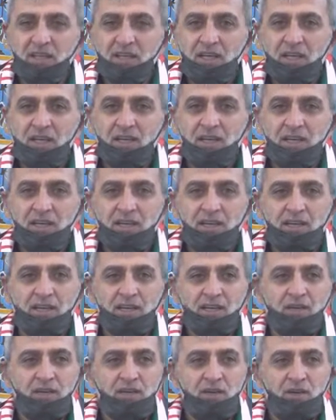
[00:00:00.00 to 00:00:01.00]
uh,
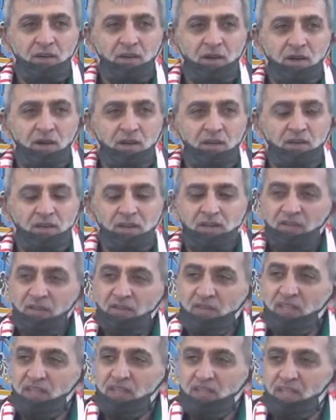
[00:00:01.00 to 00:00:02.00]
the
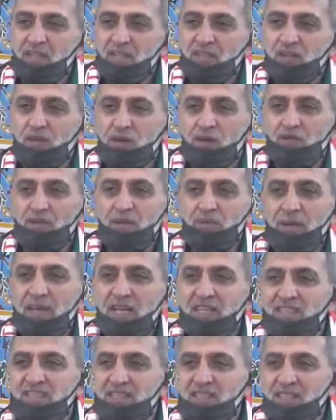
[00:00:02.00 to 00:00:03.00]
victory of the
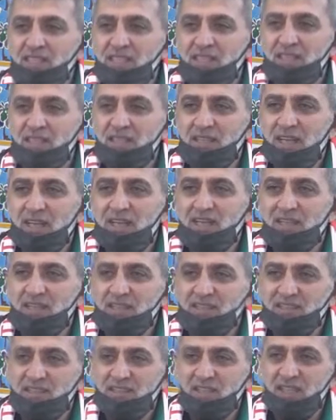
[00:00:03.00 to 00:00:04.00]
Palestinian
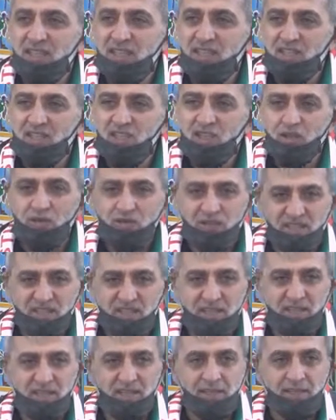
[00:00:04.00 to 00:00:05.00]
against the aggression of Israel.